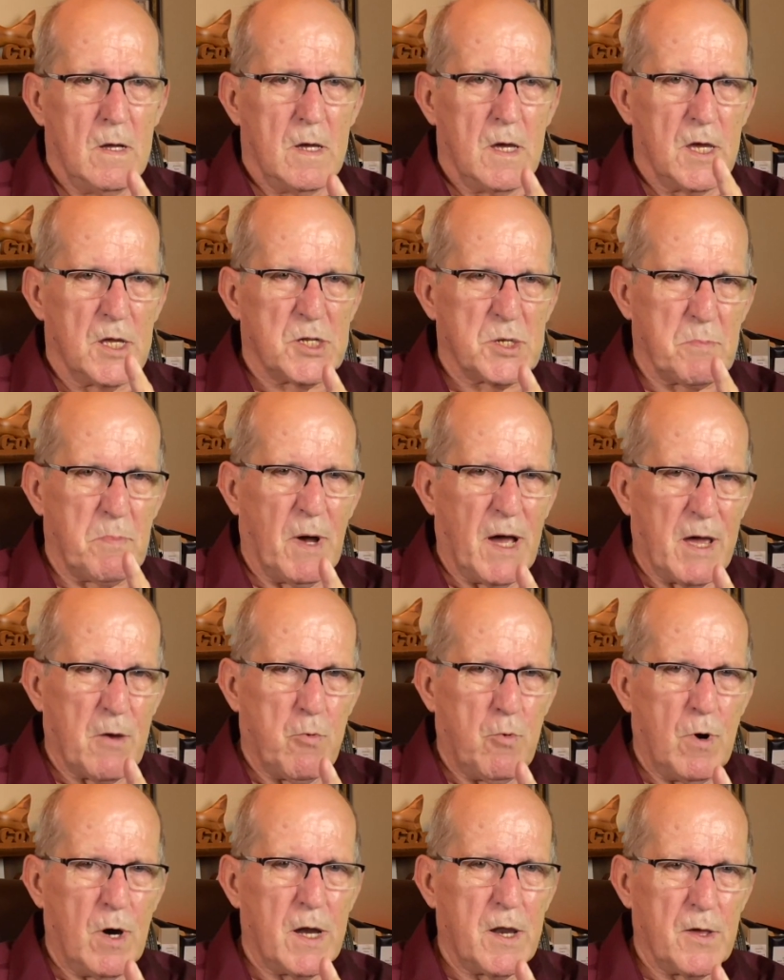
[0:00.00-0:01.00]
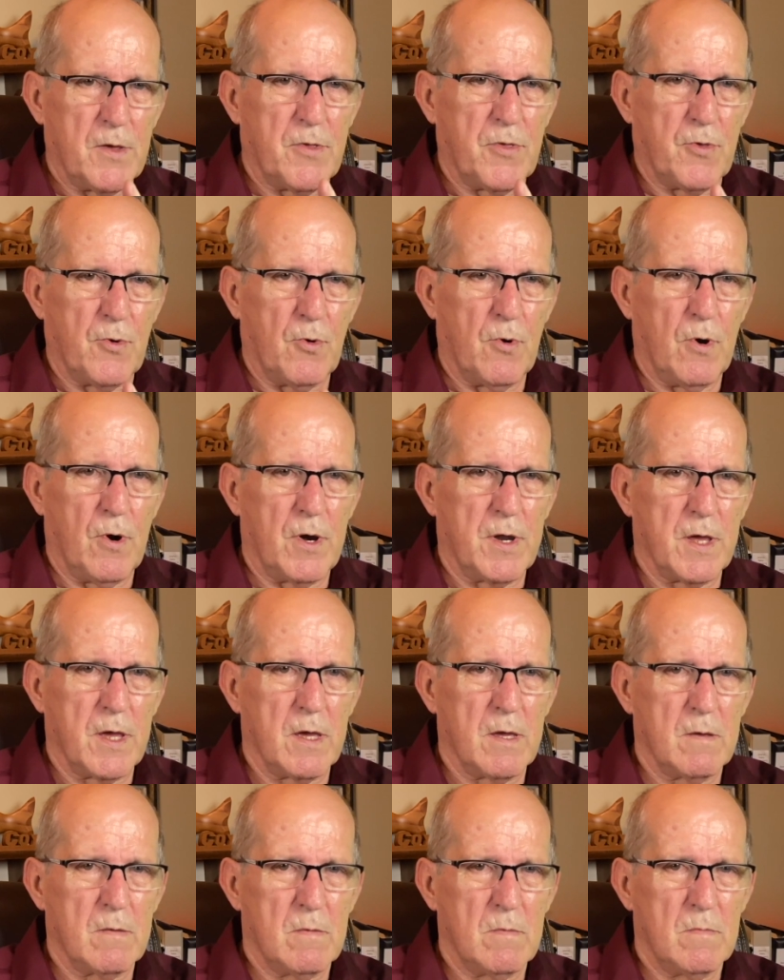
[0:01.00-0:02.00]
It's by what
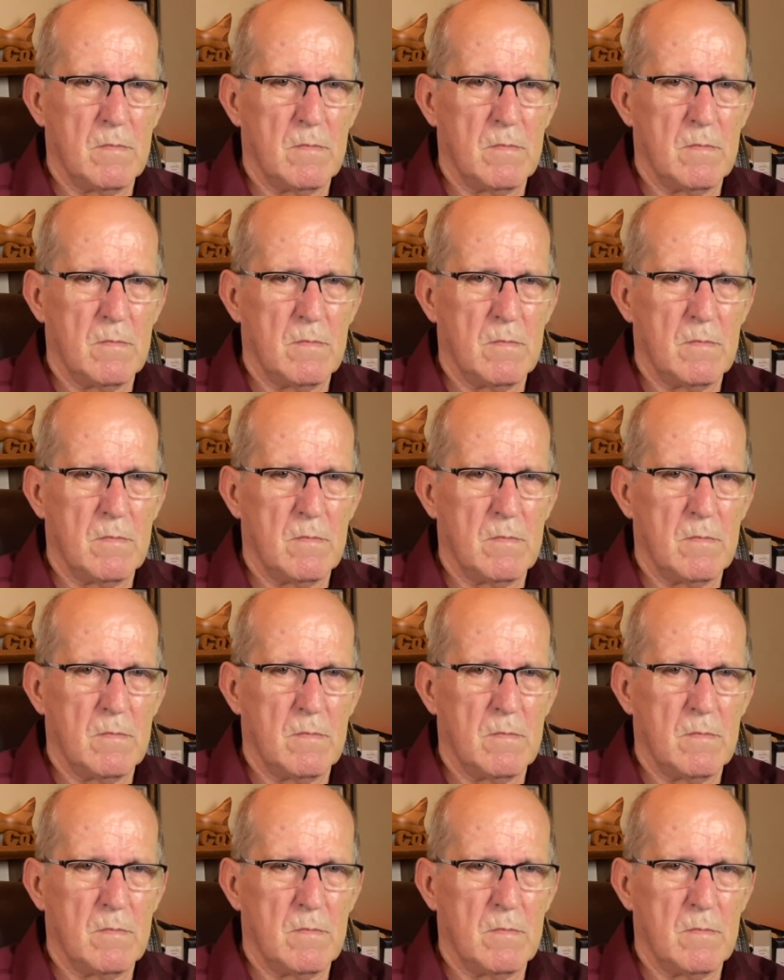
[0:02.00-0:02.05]
authority?